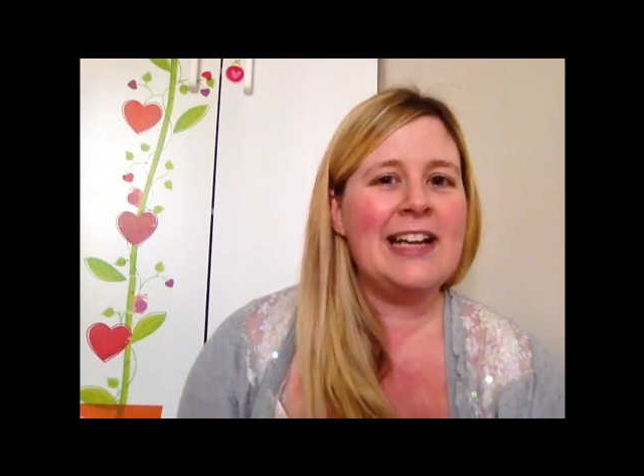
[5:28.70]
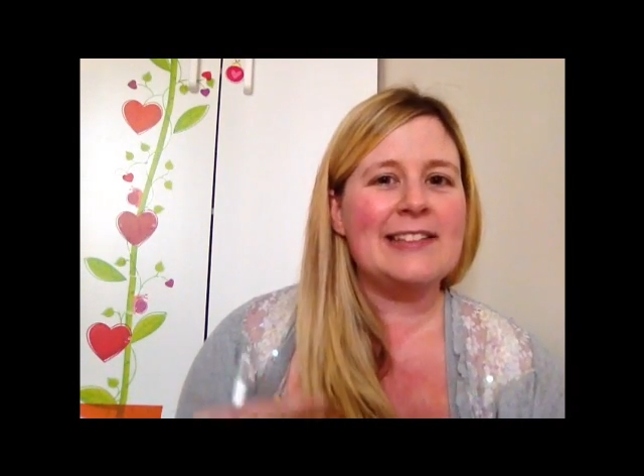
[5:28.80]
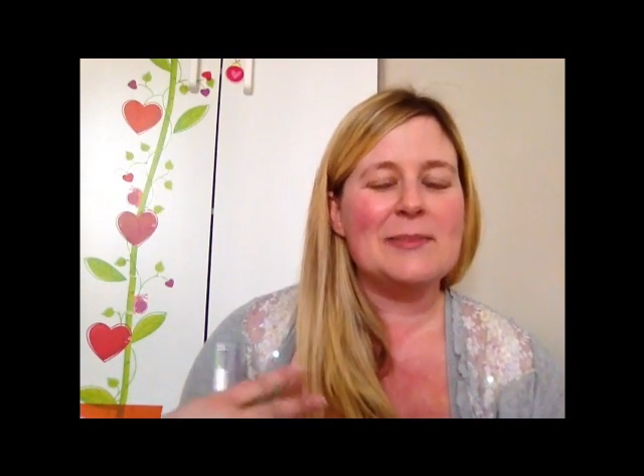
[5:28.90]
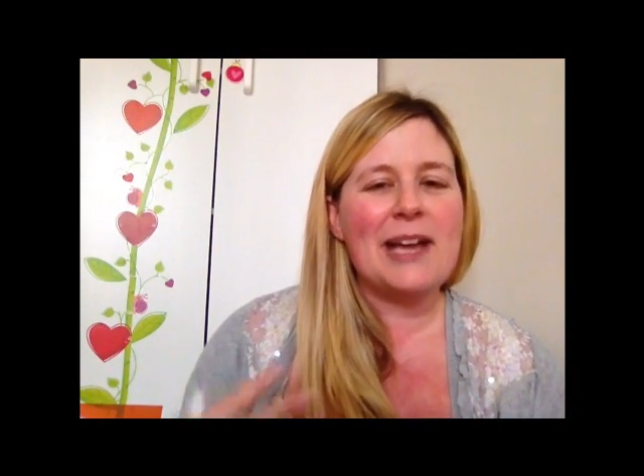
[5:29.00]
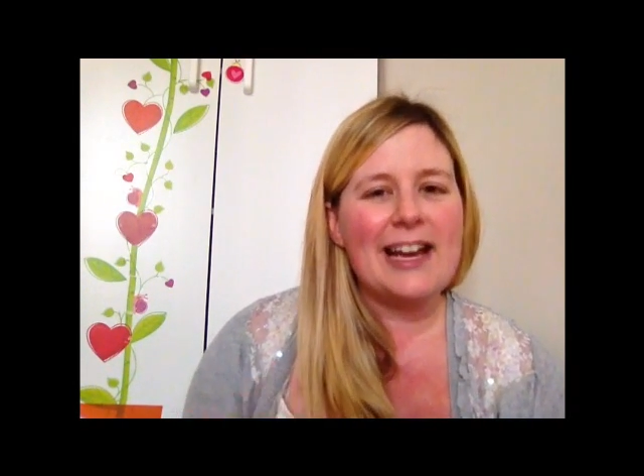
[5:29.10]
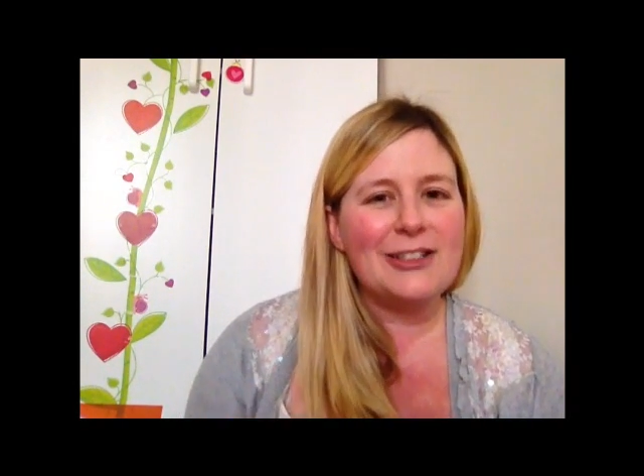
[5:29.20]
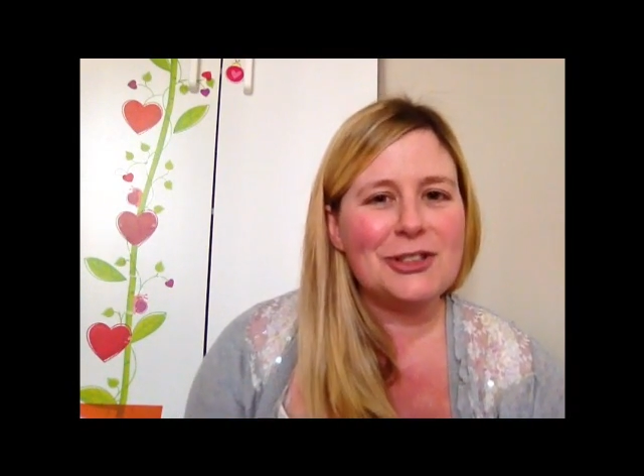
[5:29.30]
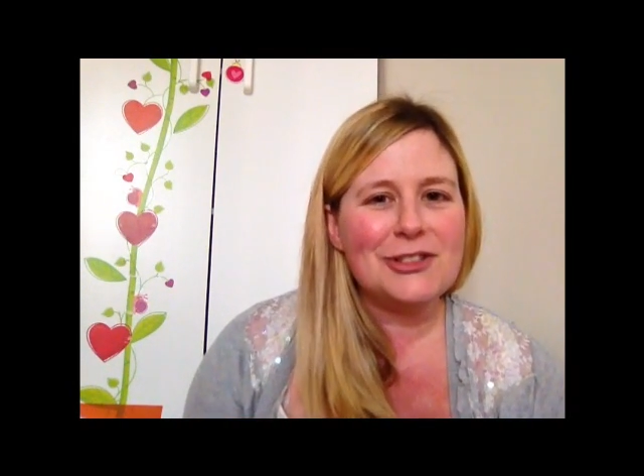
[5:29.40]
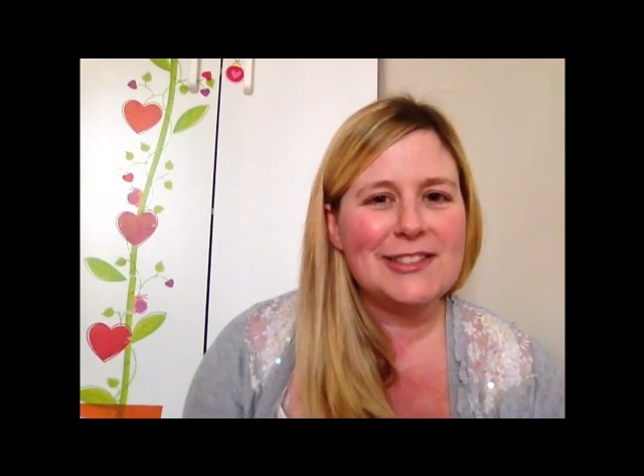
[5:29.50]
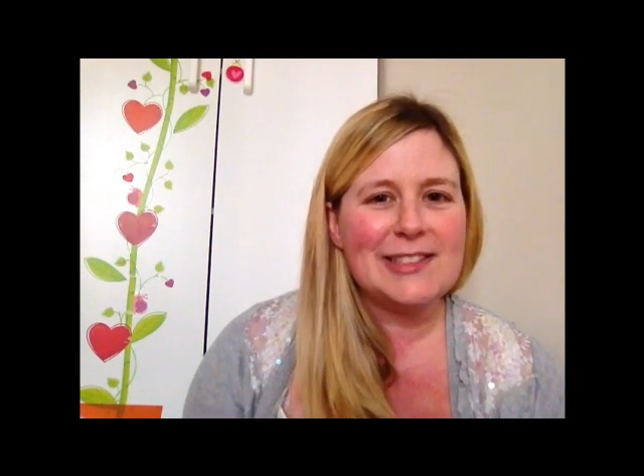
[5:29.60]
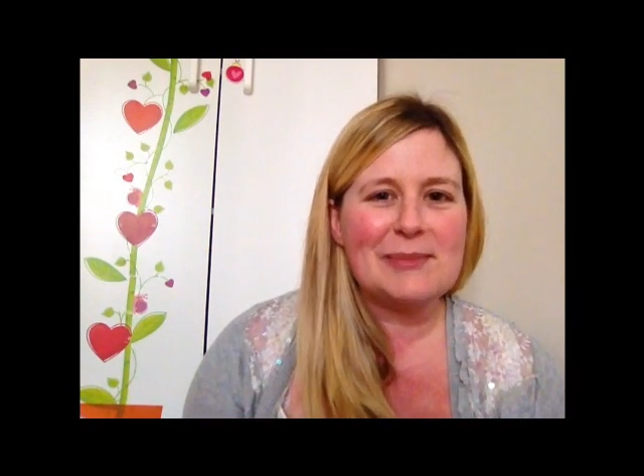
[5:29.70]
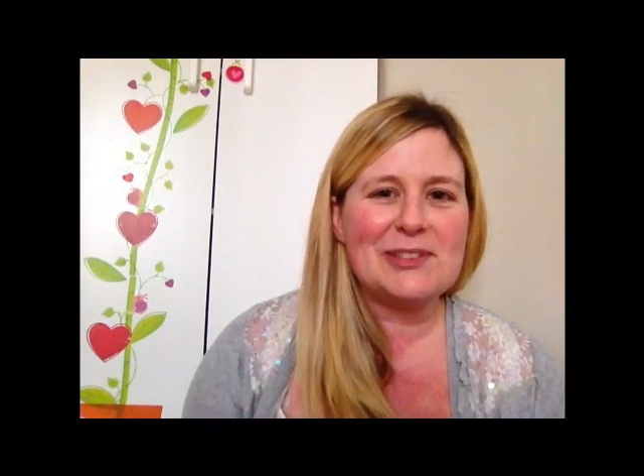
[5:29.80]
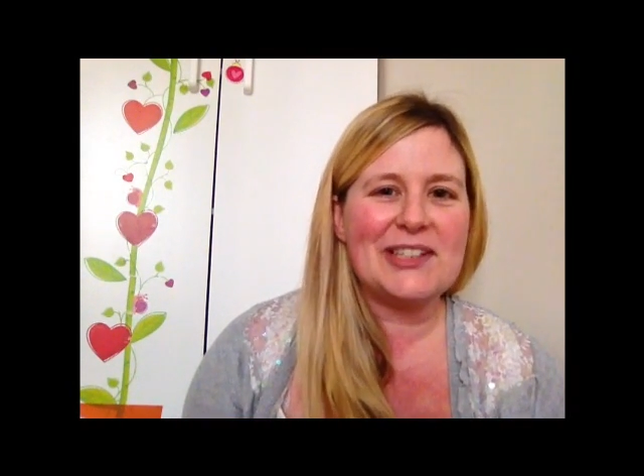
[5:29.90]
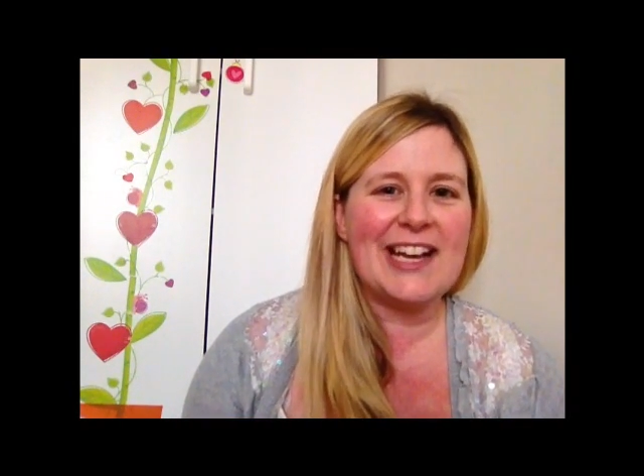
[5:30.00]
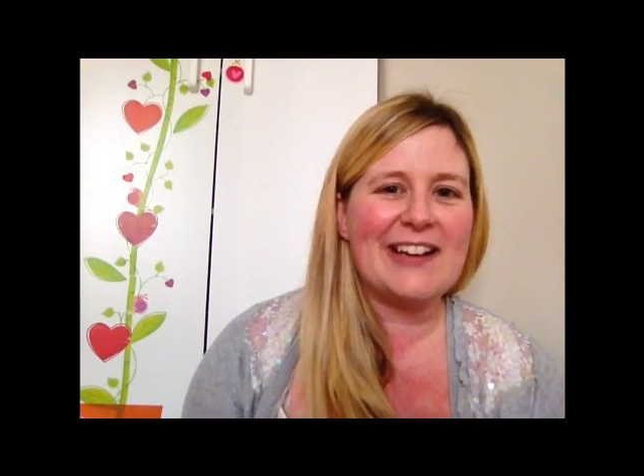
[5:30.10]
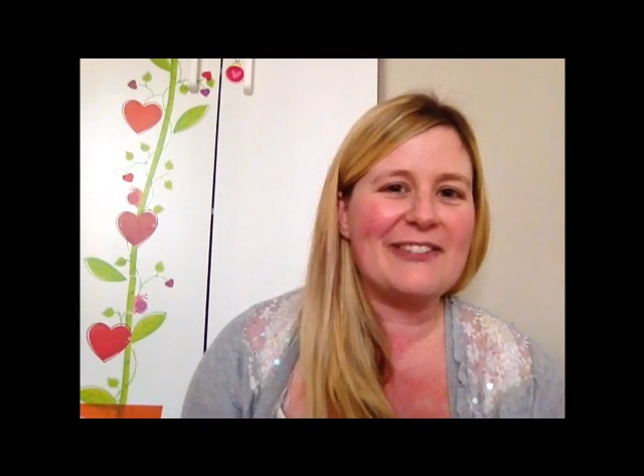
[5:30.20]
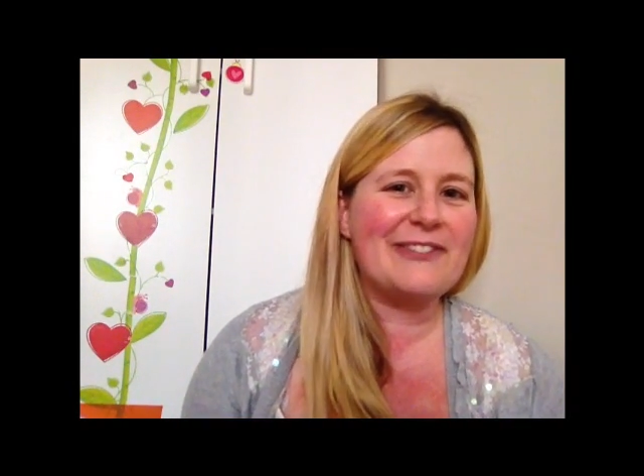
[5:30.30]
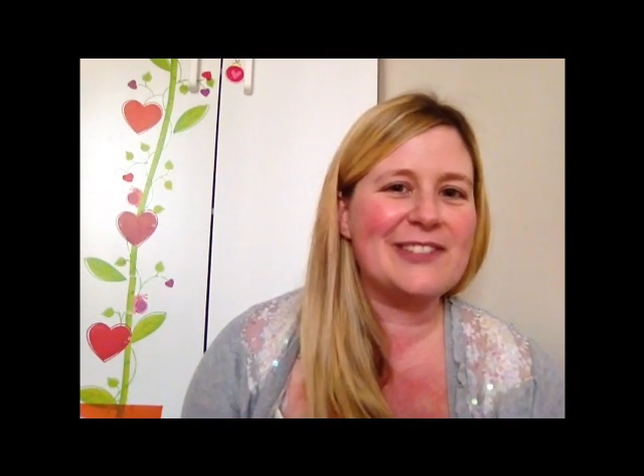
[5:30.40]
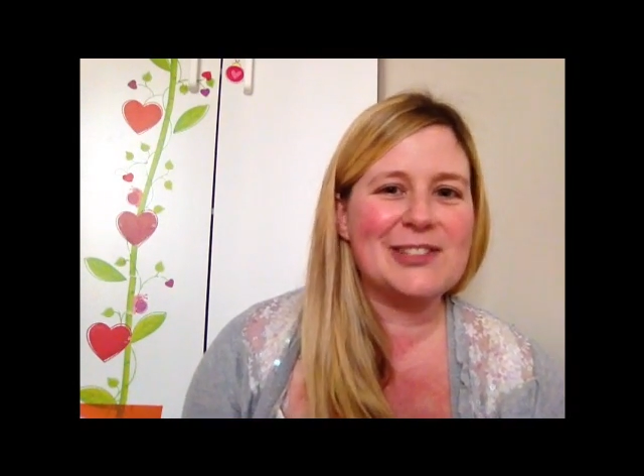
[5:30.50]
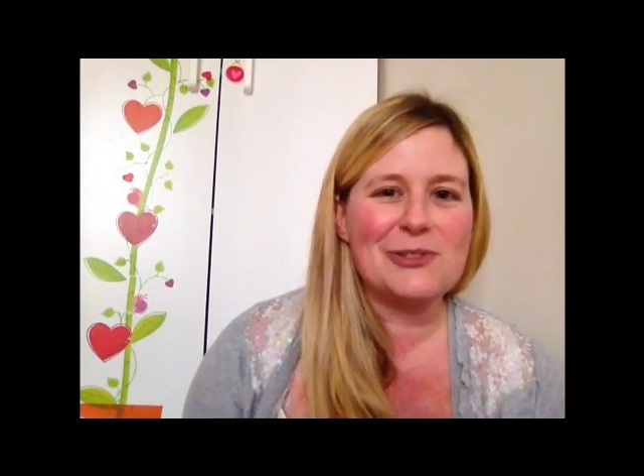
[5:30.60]
some how-to steps on how to
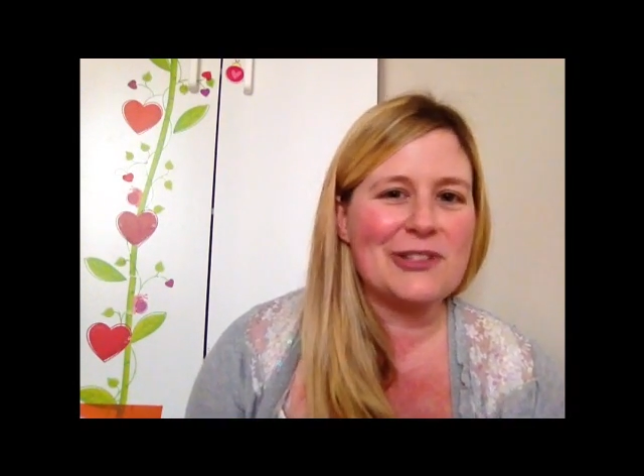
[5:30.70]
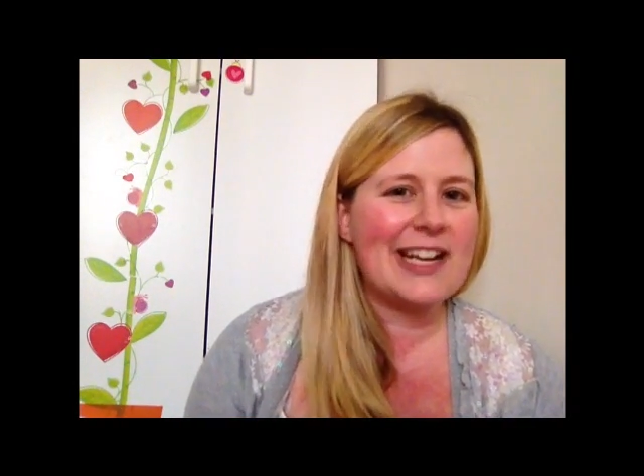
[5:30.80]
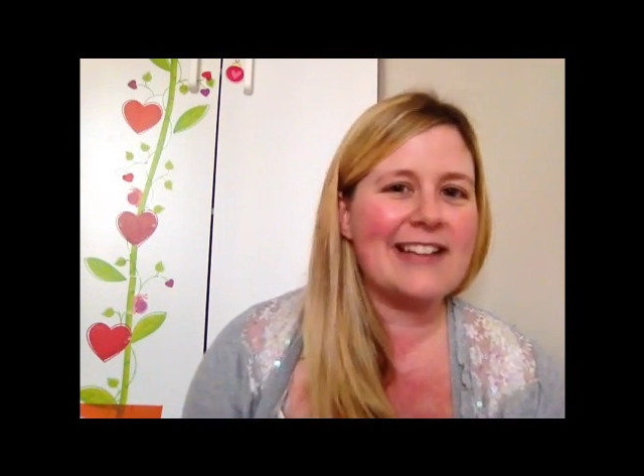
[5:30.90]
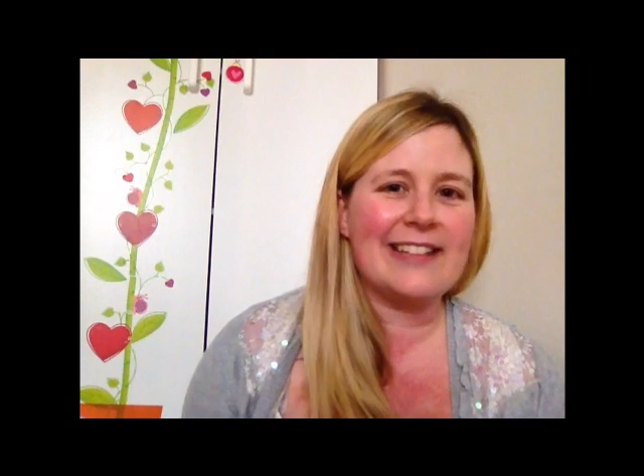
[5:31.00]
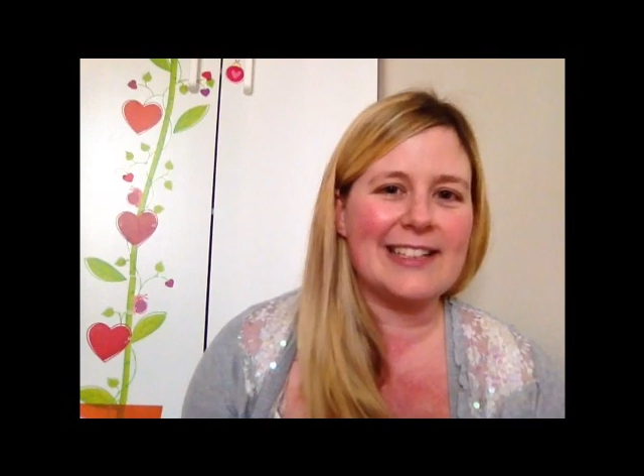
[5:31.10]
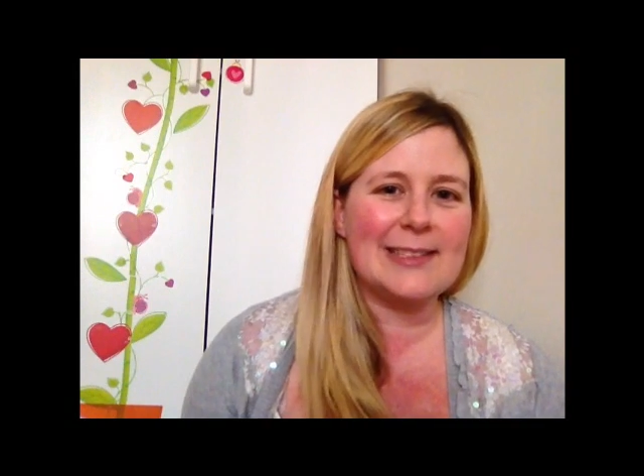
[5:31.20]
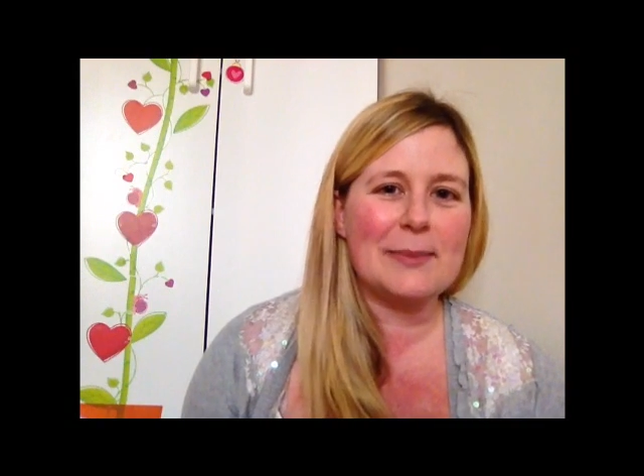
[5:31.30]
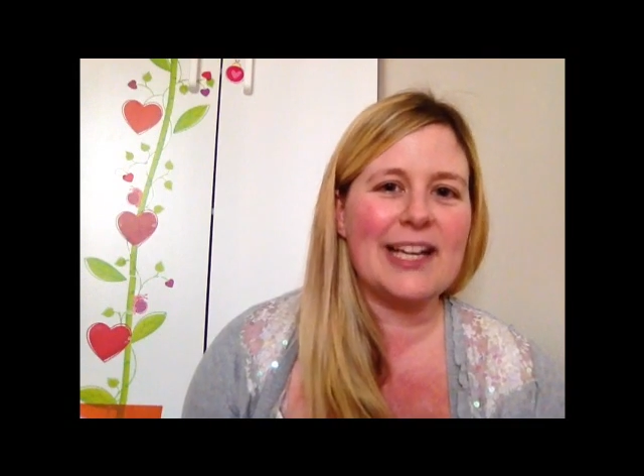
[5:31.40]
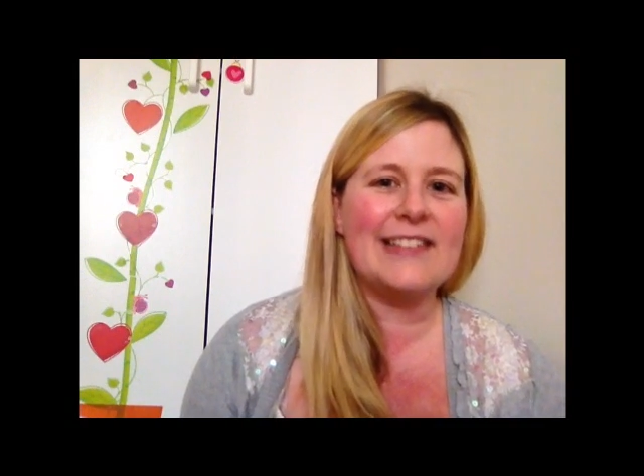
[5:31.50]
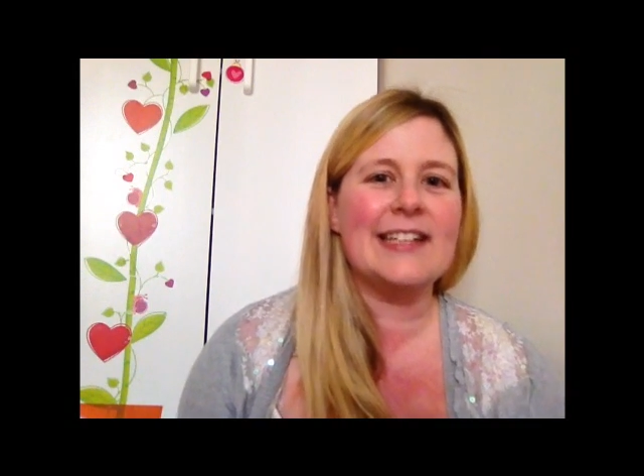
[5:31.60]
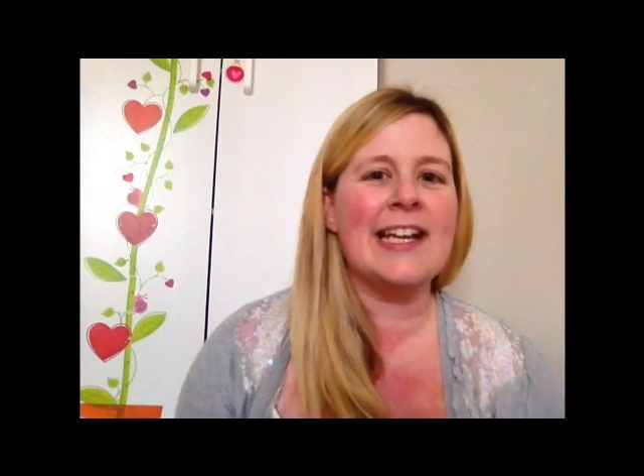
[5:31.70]
sort out that space